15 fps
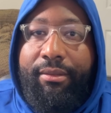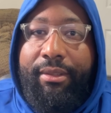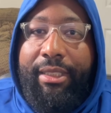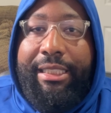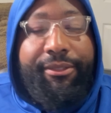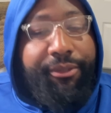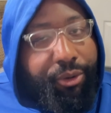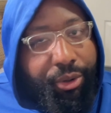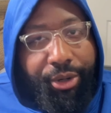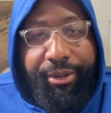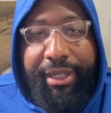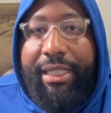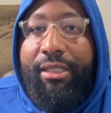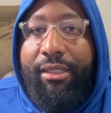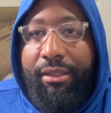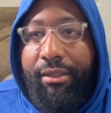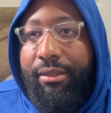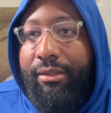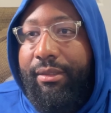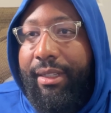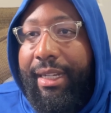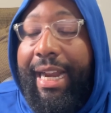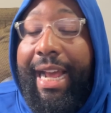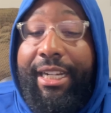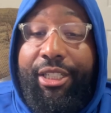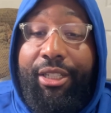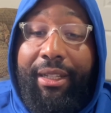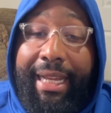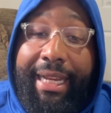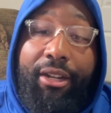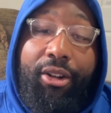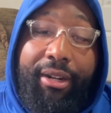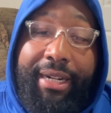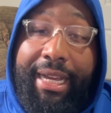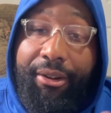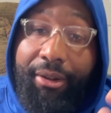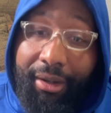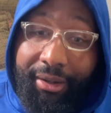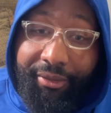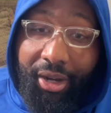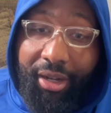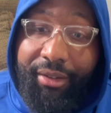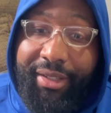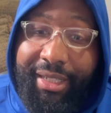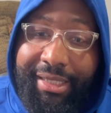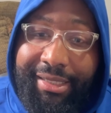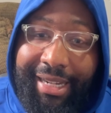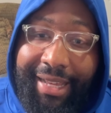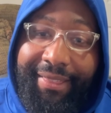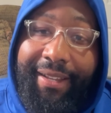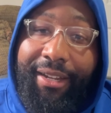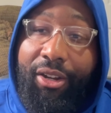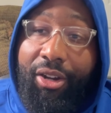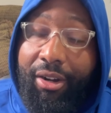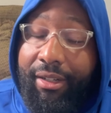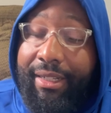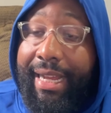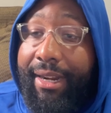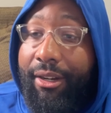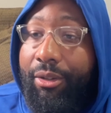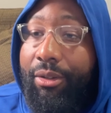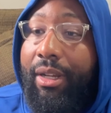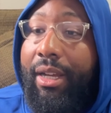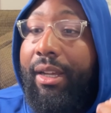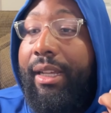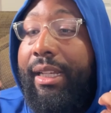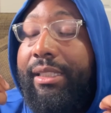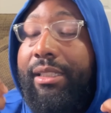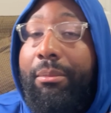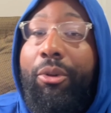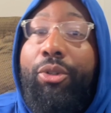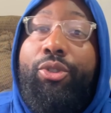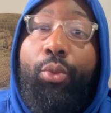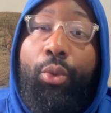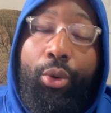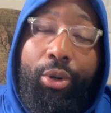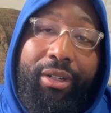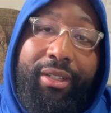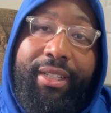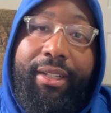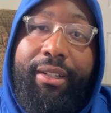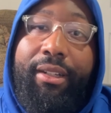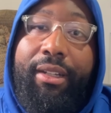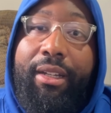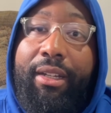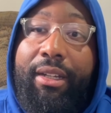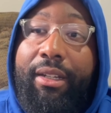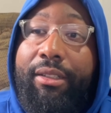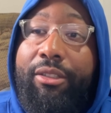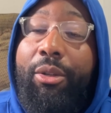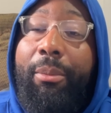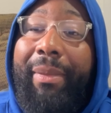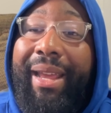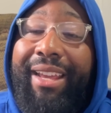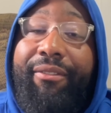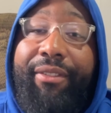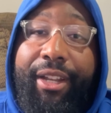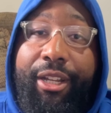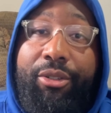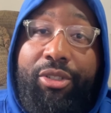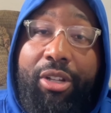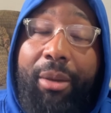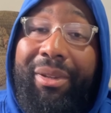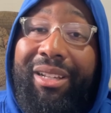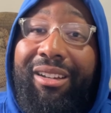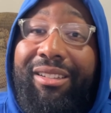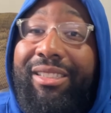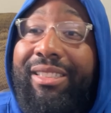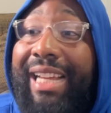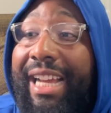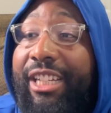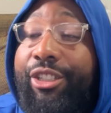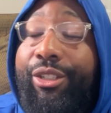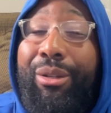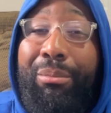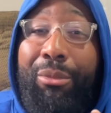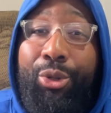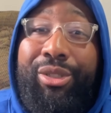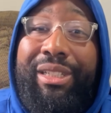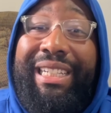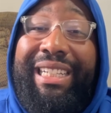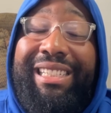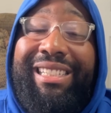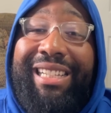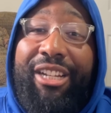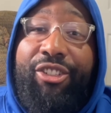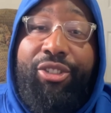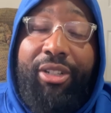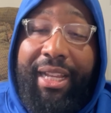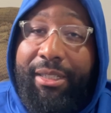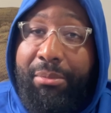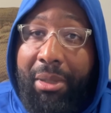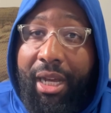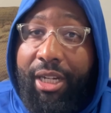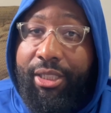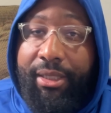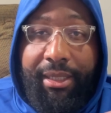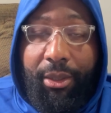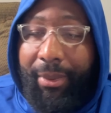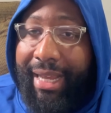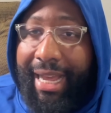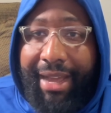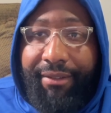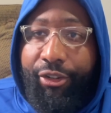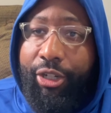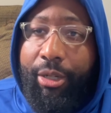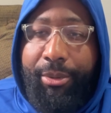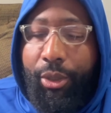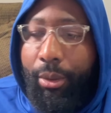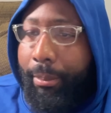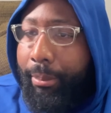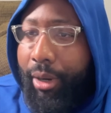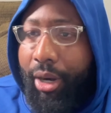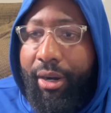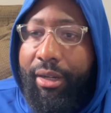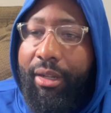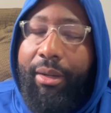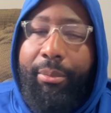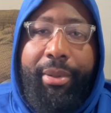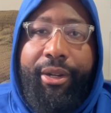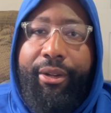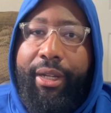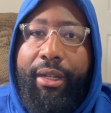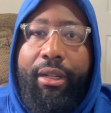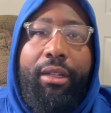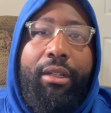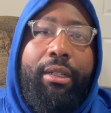It's for a reason. And I actually like Cardano. All of these, I think Cardano is the most warranted to make videos on because it's actually the most decentralized blockchain that we have in crypto, bar none, period.